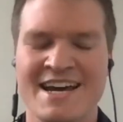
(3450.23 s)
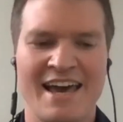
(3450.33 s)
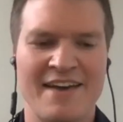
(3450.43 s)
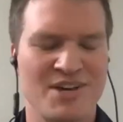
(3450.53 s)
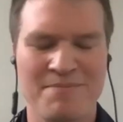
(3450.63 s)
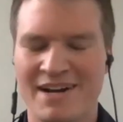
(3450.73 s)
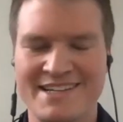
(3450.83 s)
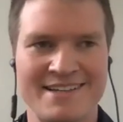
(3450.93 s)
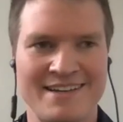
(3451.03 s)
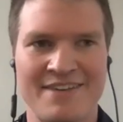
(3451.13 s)
If
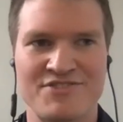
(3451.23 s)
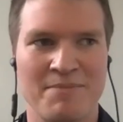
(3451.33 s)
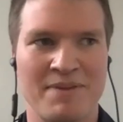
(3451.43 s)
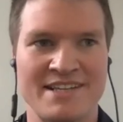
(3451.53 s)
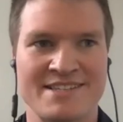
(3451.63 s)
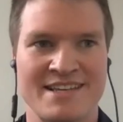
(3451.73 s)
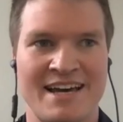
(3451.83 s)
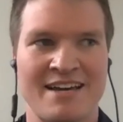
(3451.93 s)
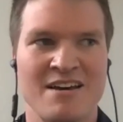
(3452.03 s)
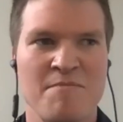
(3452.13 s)
somebody if somebody's
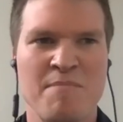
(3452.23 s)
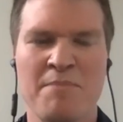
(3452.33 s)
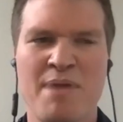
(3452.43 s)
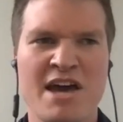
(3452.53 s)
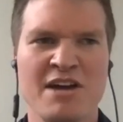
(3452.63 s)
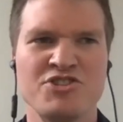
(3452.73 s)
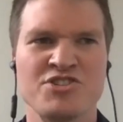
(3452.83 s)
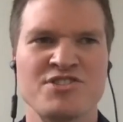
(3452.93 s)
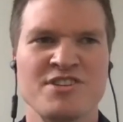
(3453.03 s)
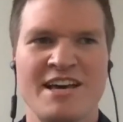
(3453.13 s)
like, man, band
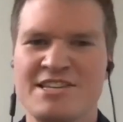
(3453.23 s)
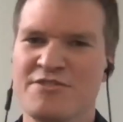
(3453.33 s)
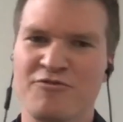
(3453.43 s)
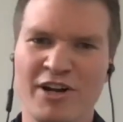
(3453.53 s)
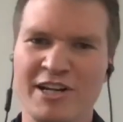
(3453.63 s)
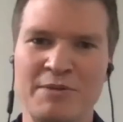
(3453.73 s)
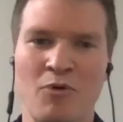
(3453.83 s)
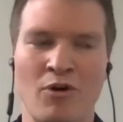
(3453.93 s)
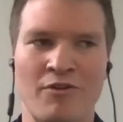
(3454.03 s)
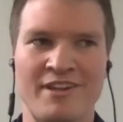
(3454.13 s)
just isn't fun
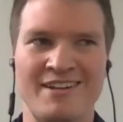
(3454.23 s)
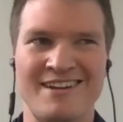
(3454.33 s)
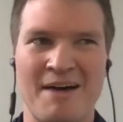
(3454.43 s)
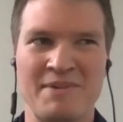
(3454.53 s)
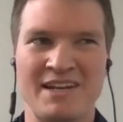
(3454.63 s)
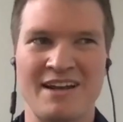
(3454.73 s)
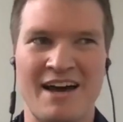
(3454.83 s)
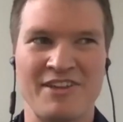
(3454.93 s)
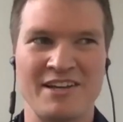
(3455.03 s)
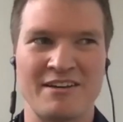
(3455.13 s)
anymore, then I mean,
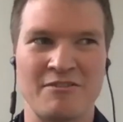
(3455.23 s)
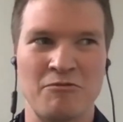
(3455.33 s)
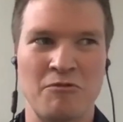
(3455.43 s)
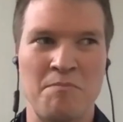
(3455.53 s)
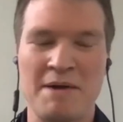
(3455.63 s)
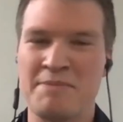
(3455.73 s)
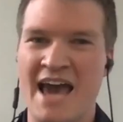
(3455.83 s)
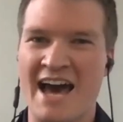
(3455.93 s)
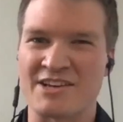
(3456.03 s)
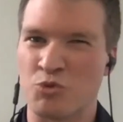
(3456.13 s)
I think maybe
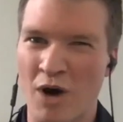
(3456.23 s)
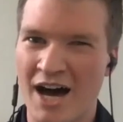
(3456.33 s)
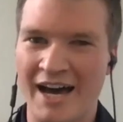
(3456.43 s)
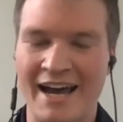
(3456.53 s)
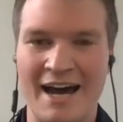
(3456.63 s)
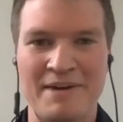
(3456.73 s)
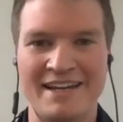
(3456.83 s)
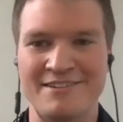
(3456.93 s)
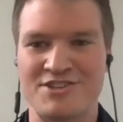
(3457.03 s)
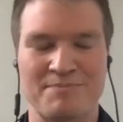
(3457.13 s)
ask why. I
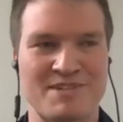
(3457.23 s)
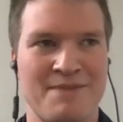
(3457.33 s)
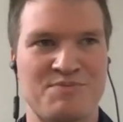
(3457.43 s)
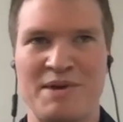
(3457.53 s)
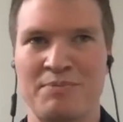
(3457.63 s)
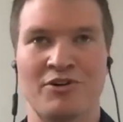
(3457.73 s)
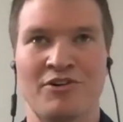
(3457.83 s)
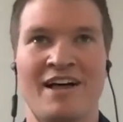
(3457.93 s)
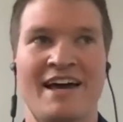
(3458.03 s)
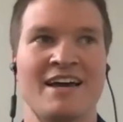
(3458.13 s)
mean, sometimes people are
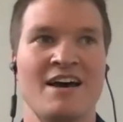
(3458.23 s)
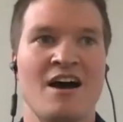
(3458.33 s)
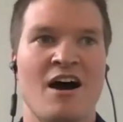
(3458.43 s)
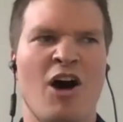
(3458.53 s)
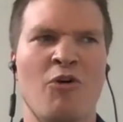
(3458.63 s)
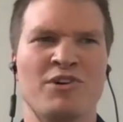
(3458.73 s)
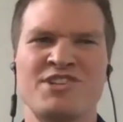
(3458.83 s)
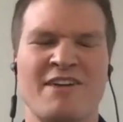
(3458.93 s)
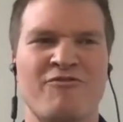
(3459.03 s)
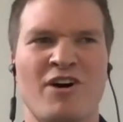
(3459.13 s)
like, oh well it's
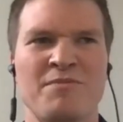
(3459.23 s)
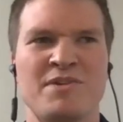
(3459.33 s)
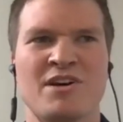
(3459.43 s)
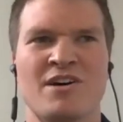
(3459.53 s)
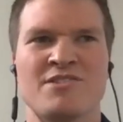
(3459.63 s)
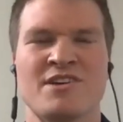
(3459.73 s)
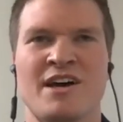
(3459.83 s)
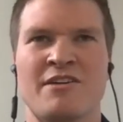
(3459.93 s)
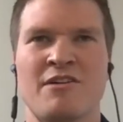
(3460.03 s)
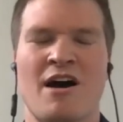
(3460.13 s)
not fun because
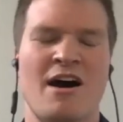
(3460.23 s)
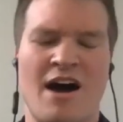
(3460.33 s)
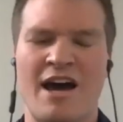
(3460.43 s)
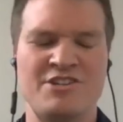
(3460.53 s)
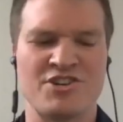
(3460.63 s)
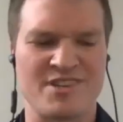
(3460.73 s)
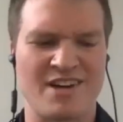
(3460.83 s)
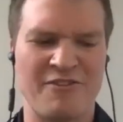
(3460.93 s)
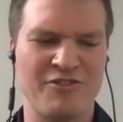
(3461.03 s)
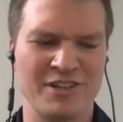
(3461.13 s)
like I, I just
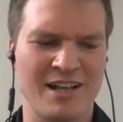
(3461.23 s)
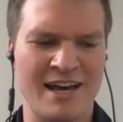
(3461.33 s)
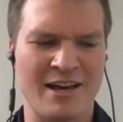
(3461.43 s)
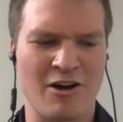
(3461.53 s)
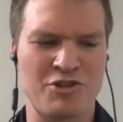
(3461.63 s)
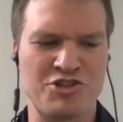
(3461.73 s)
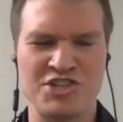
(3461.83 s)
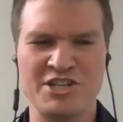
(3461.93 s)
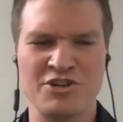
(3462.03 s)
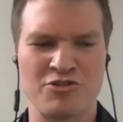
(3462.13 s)
i feel like the
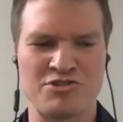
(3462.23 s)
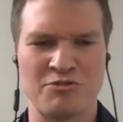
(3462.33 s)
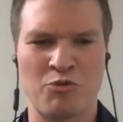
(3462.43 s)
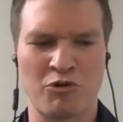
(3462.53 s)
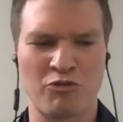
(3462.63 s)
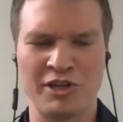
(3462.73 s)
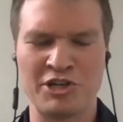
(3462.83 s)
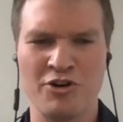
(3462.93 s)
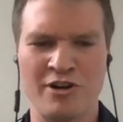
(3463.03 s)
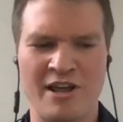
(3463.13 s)
seniors were really
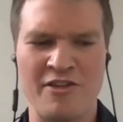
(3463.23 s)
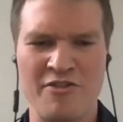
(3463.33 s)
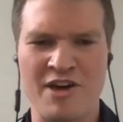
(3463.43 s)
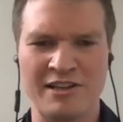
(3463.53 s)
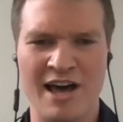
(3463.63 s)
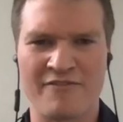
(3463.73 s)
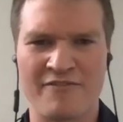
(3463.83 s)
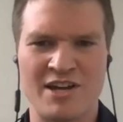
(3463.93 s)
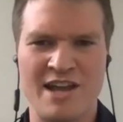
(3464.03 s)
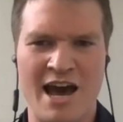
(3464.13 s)
good and then they
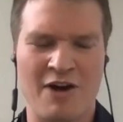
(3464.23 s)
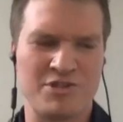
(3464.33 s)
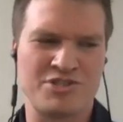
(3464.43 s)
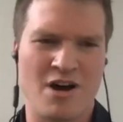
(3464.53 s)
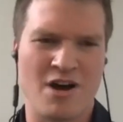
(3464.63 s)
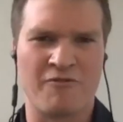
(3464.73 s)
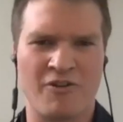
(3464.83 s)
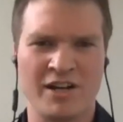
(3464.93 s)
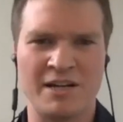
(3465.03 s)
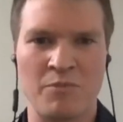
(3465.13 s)
left and now it's not
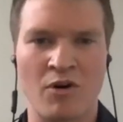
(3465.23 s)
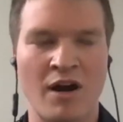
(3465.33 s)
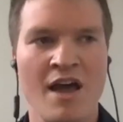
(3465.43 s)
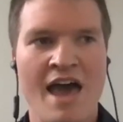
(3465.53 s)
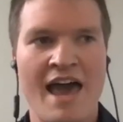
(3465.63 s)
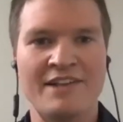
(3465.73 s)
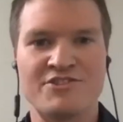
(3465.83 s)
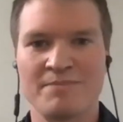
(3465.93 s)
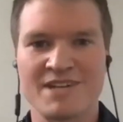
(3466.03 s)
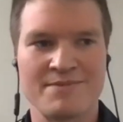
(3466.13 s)
fun anymore and
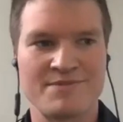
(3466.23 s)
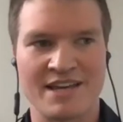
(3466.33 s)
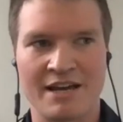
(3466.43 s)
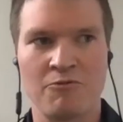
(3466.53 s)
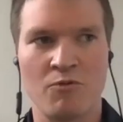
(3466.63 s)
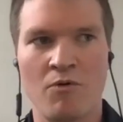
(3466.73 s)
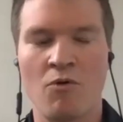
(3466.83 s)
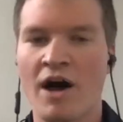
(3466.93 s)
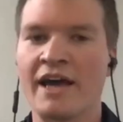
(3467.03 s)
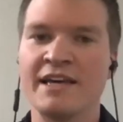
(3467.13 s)
sometimes it's like
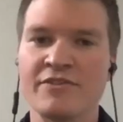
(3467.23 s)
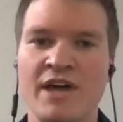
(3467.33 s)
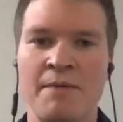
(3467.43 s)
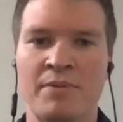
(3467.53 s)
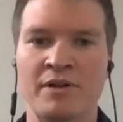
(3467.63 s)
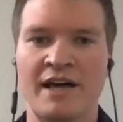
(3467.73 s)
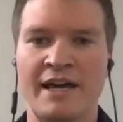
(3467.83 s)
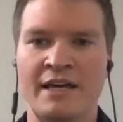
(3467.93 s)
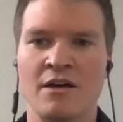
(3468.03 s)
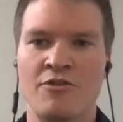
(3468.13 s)
well i get that but
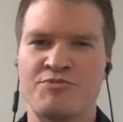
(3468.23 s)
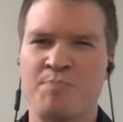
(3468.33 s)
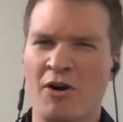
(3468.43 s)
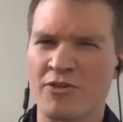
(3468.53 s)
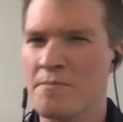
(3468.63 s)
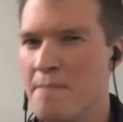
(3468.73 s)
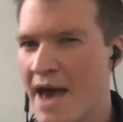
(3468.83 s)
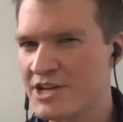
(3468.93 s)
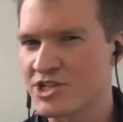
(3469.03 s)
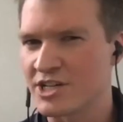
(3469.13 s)
like part of the
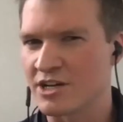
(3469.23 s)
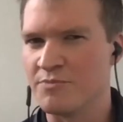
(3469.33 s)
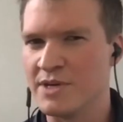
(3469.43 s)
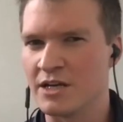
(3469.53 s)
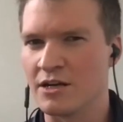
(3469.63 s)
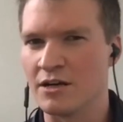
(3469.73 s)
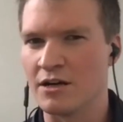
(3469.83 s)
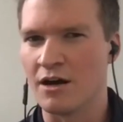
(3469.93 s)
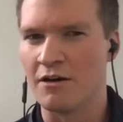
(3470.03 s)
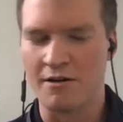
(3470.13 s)
magic of being
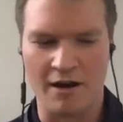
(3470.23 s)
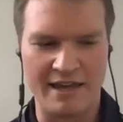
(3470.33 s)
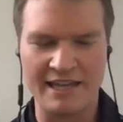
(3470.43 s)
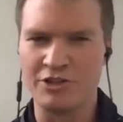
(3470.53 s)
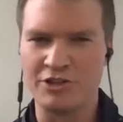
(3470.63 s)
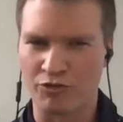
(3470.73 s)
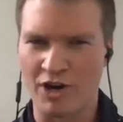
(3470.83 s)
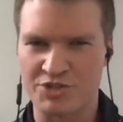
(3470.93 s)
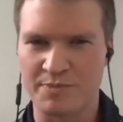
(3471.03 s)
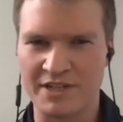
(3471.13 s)
uh, uh, in your
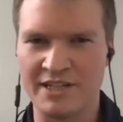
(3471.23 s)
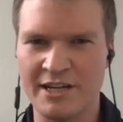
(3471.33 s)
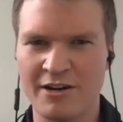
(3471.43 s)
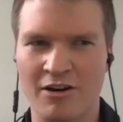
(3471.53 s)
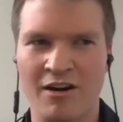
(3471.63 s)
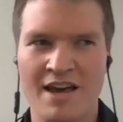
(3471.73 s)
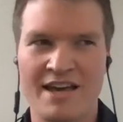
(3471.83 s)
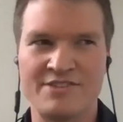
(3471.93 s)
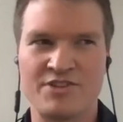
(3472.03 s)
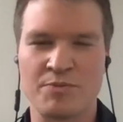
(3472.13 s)
freshman year
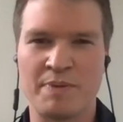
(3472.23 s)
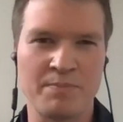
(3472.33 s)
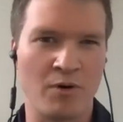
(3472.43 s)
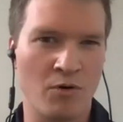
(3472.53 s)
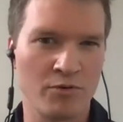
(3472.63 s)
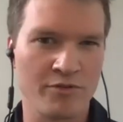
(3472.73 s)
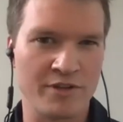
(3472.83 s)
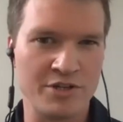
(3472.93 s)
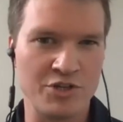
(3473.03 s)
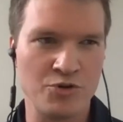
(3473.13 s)
is that the people older
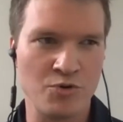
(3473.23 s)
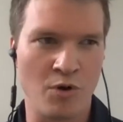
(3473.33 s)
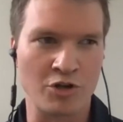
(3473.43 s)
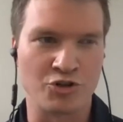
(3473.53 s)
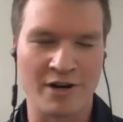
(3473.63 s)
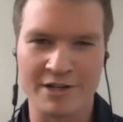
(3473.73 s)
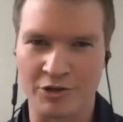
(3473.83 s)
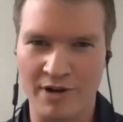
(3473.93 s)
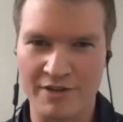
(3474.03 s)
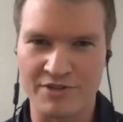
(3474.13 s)
than you are trying to
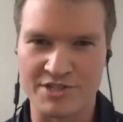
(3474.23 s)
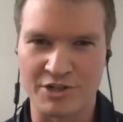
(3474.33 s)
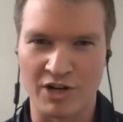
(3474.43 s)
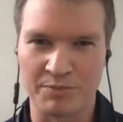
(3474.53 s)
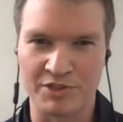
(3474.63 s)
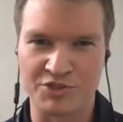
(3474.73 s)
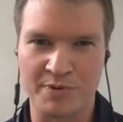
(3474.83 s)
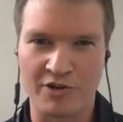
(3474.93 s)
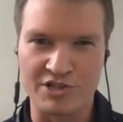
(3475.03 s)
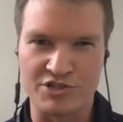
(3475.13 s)
create this incredible
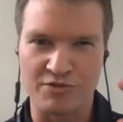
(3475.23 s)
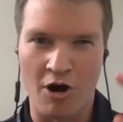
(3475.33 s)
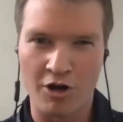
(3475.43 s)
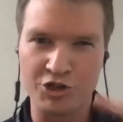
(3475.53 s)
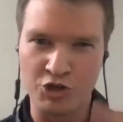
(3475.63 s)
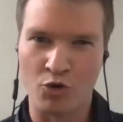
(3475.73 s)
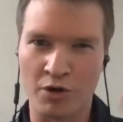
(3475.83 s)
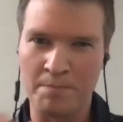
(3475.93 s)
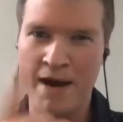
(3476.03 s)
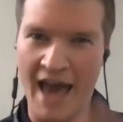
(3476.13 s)
experience on
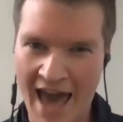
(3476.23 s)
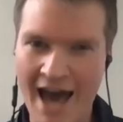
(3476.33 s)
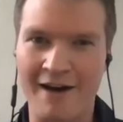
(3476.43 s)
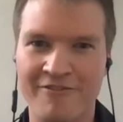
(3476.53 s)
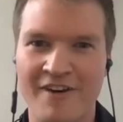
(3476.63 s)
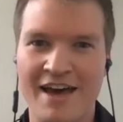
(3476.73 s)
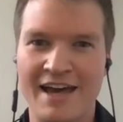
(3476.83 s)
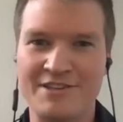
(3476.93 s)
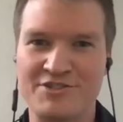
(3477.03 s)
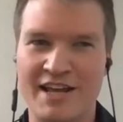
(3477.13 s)
your behalf
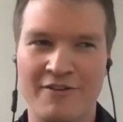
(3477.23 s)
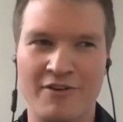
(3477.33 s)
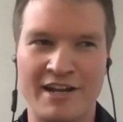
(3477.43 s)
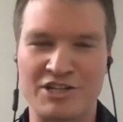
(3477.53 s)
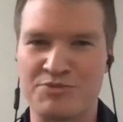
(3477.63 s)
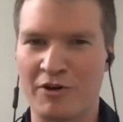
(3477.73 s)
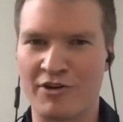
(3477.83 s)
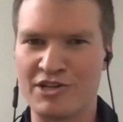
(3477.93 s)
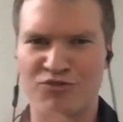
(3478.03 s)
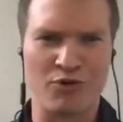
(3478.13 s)
instead of an
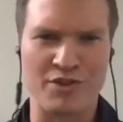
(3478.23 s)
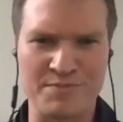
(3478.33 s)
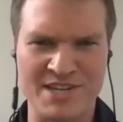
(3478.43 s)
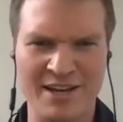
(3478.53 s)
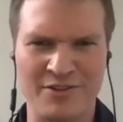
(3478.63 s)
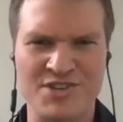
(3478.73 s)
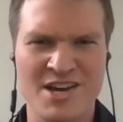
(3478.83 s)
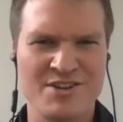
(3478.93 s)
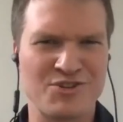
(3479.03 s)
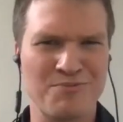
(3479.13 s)
experience for themselves.
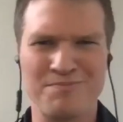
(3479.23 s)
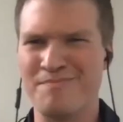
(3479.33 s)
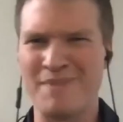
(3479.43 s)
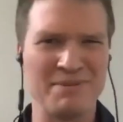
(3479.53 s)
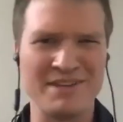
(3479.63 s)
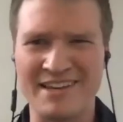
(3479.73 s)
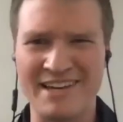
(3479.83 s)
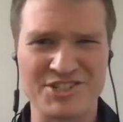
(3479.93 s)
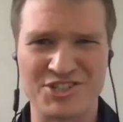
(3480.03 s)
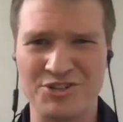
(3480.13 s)
So maybe the
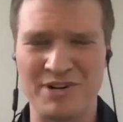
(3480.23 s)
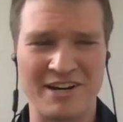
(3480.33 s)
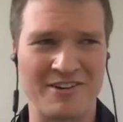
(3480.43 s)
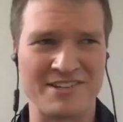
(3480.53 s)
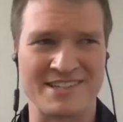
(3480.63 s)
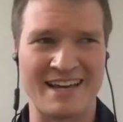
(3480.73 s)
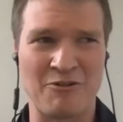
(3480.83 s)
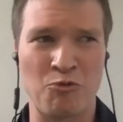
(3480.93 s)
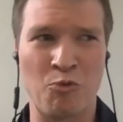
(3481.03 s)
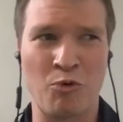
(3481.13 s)
issue here is like
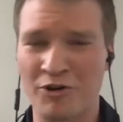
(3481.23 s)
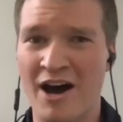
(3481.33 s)
we're